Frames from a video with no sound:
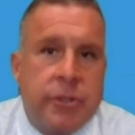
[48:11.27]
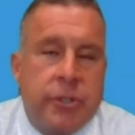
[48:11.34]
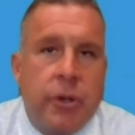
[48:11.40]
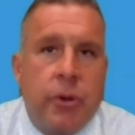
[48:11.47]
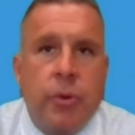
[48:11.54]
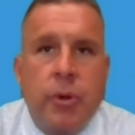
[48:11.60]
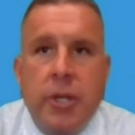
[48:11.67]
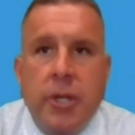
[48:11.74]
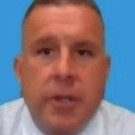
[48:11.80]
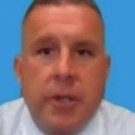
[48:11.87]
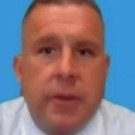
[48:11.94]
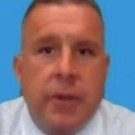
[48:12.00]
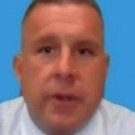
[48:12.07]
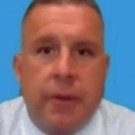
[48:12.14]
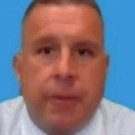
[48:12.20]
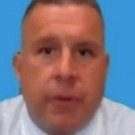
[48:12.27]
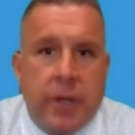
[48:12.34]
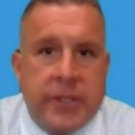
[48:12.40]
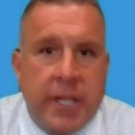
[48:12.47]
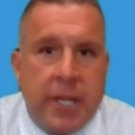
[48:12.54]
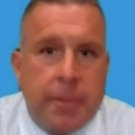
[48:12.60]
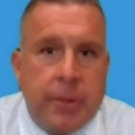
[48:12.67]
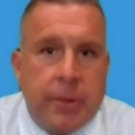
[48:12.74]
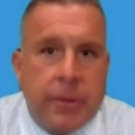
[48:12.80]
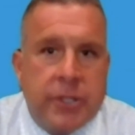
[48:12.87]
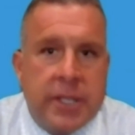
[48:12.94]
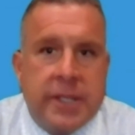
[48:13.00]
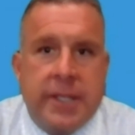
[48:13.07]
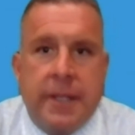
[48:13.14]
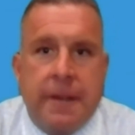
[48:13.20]
So, you know, for example,
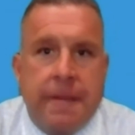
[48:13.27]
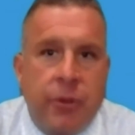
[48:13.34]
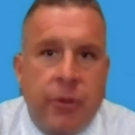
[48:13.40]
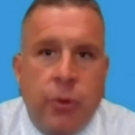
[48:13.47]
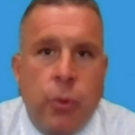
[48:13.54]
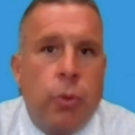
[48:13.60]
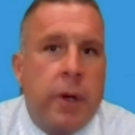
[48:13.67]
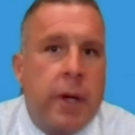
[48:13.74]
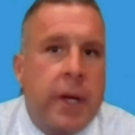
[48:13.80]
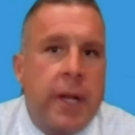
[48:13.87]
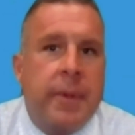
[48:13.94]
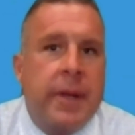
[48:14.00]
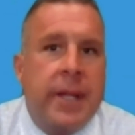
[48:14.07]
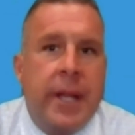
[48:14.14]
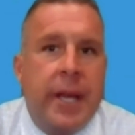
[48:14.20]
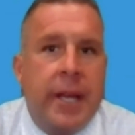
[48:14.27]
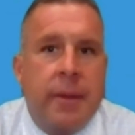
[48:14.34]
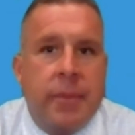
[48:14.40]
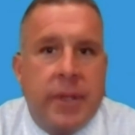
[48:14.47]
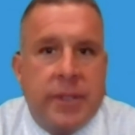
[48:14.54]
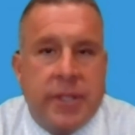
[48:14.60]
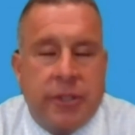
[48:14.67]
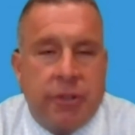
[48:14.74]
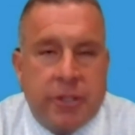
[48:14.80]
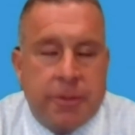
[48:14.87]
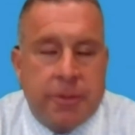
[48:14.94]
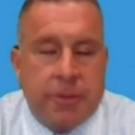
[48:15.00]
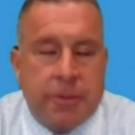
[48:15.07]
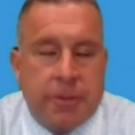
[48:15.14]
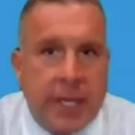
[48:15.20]
Justy, if you were going to be named as a
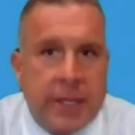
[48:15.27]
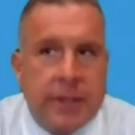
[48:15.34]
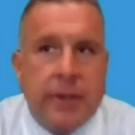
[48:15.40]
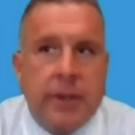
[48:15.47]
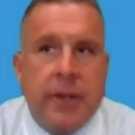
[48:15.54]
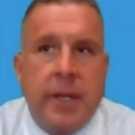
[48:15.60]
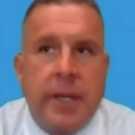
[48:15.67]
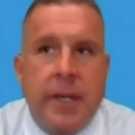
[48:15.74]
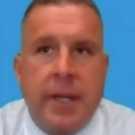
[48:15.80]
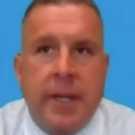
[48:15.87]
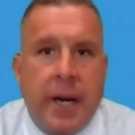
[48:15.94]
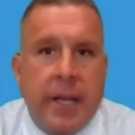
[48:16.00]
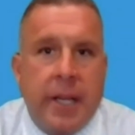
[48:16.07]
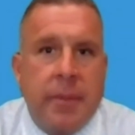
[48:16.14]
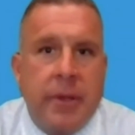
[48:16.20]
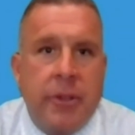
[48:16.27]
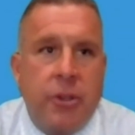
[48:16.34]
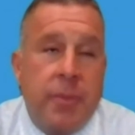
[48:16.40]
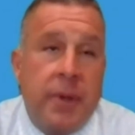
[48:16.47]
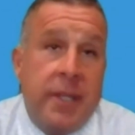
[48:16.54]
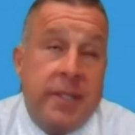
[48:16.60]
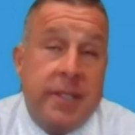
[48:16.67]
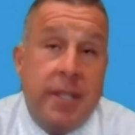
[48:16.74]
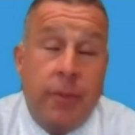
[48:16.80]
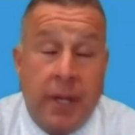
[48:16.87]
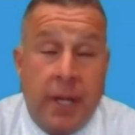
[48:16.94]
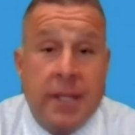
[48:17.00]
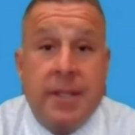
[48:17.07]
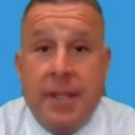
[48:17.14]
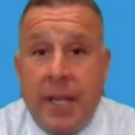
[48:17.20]
trust protector in a document, you may say,
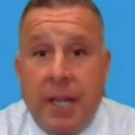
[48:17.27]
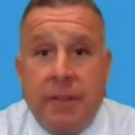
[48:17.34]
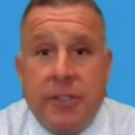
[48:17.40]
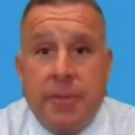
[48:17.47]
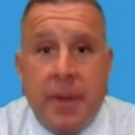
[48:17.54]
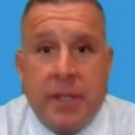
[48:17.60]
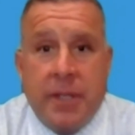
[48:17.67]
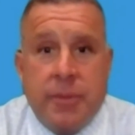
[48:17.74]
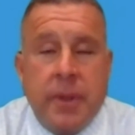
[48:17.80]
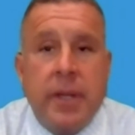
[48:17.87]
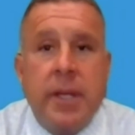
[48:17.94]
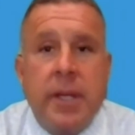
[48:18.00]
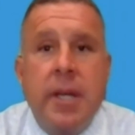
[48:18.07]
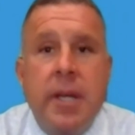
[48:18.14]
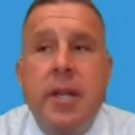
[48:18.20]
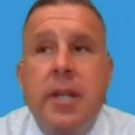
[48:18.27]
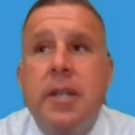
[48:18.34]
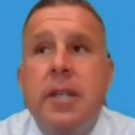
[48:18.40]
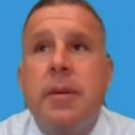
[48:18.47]
well, that's a lot of responsibility.